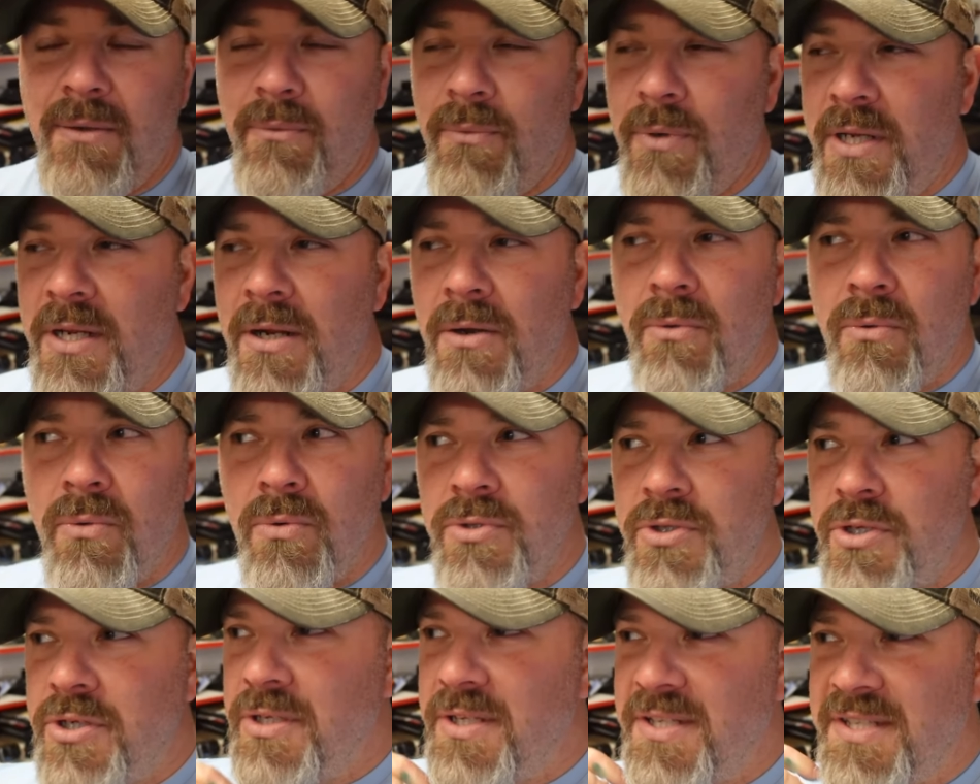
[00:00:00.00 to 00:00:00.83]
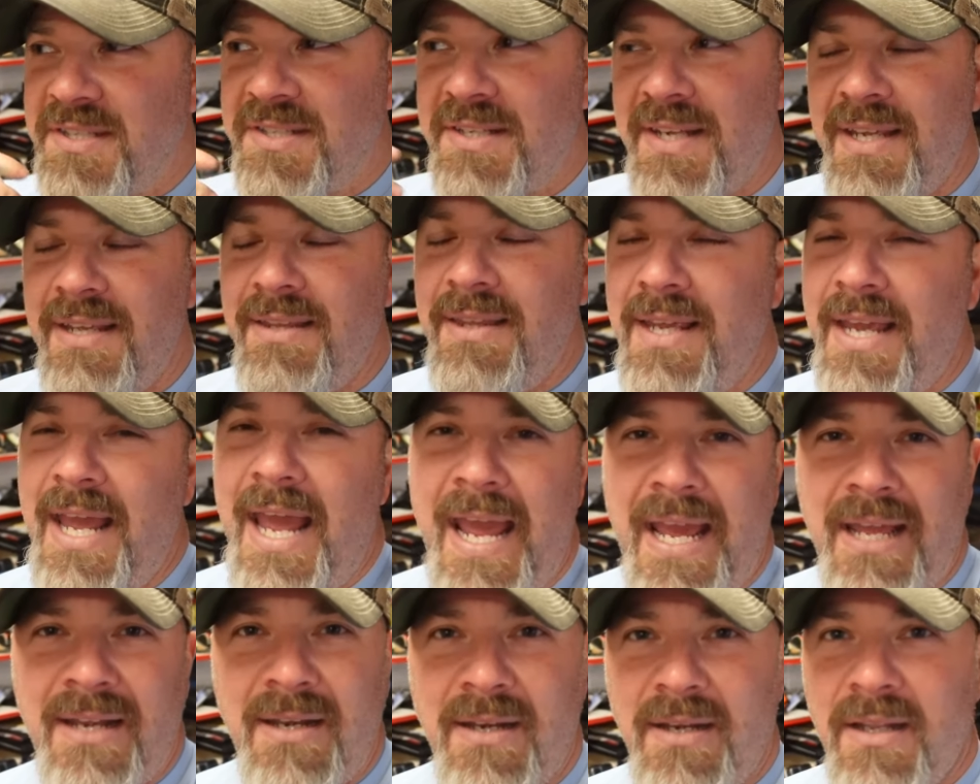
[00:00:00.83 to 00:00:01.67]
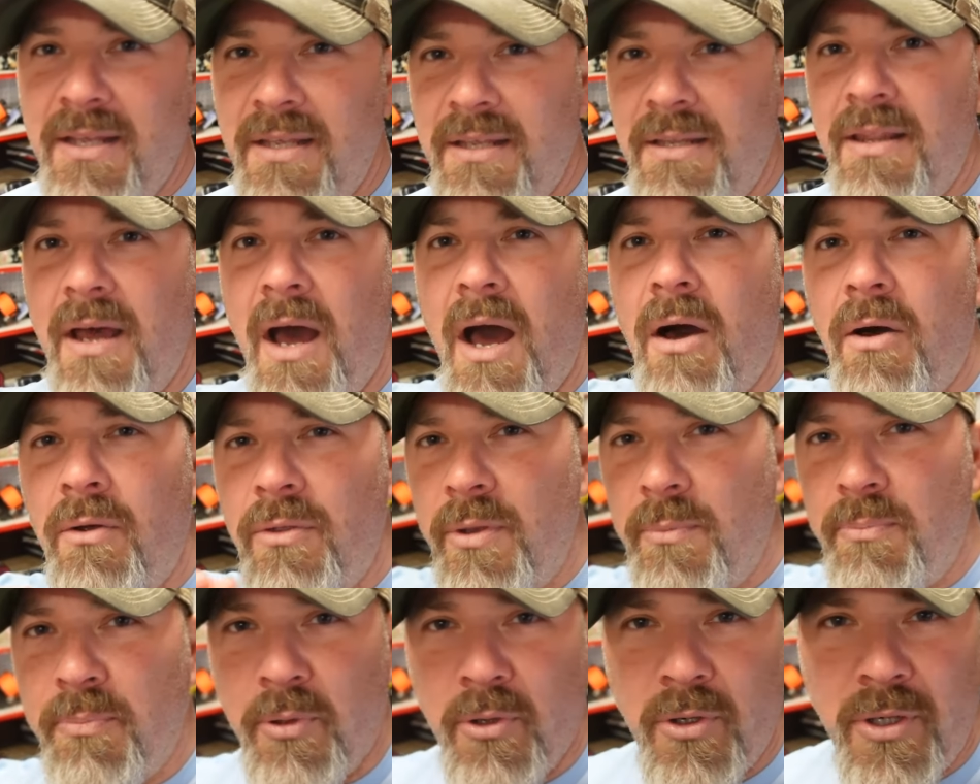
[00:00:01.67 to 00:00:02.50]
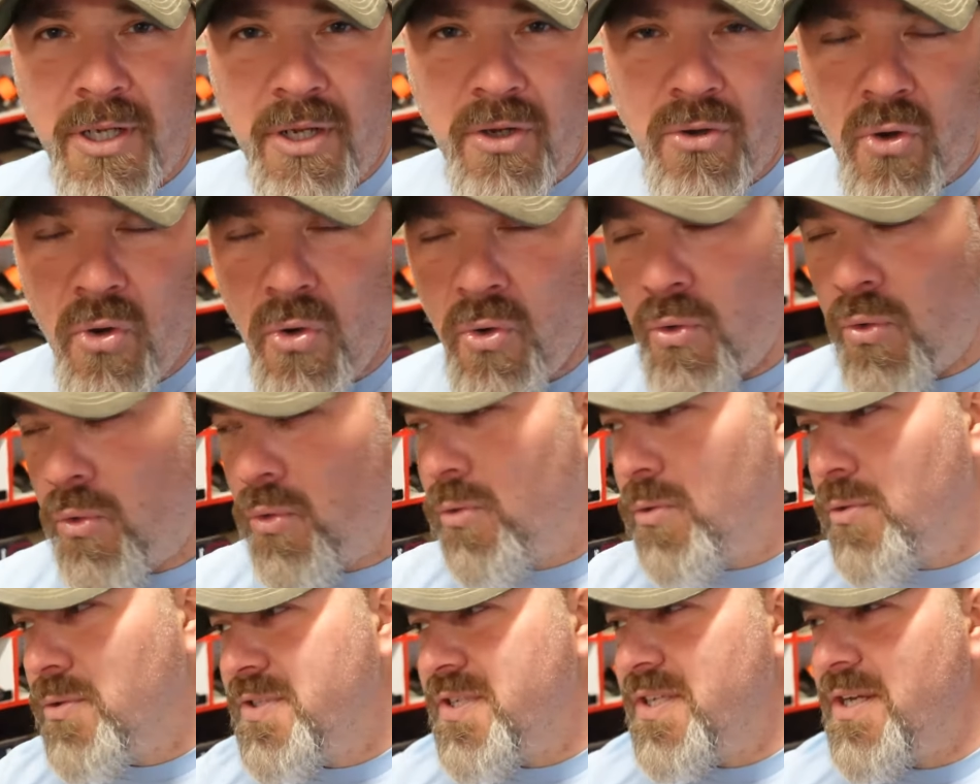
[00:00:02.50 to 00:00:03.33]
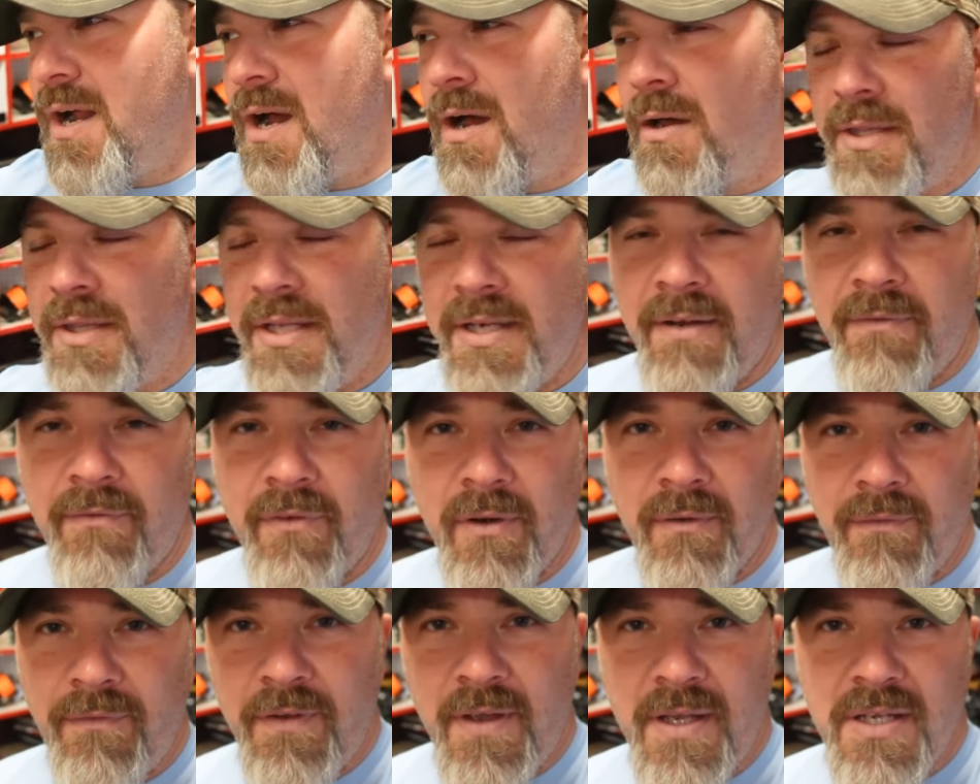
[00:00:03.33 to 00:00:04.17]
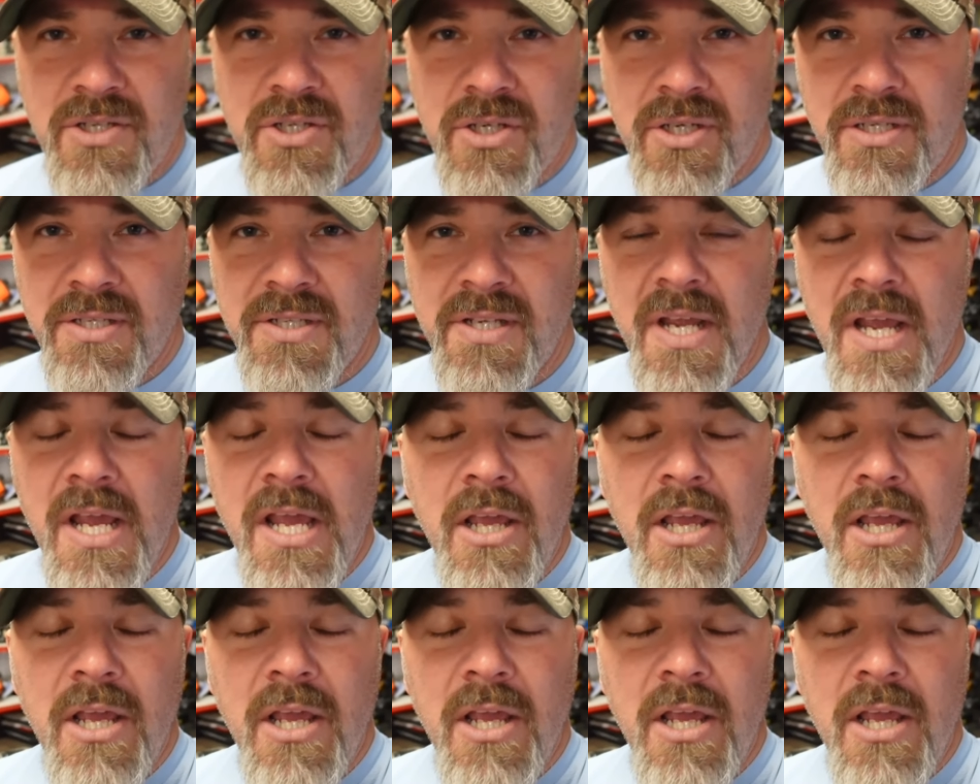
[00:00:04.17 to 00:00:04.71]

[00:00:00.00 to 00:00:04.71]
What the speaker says: We don't want you to see the edited, all the pretty corals and the different fishes.